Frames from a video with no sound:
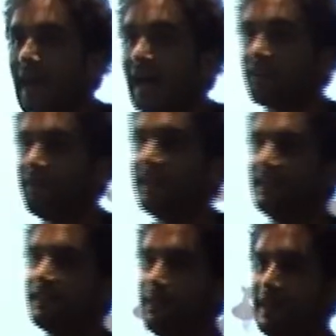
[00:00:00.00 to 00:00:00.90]
And
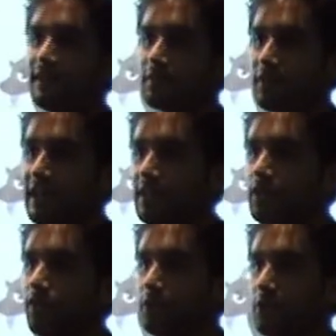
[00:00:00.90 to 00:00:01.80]
feeds. Feeds are really
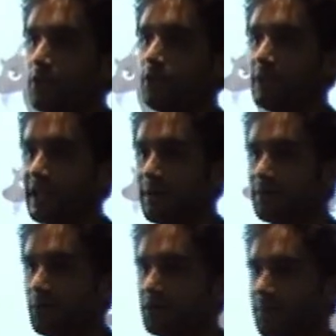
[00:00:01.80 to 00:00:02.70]
useful tools when it
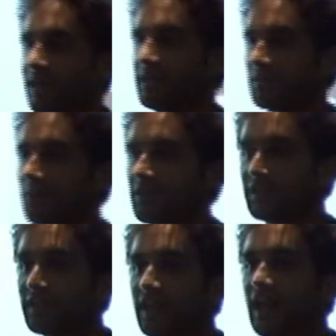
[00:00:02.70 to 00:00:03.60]
comes to automation
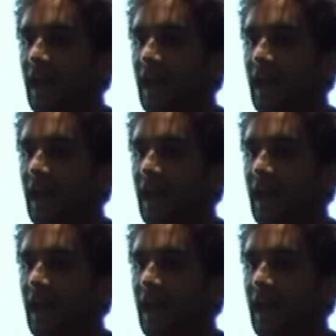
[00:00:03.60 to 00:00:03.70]
because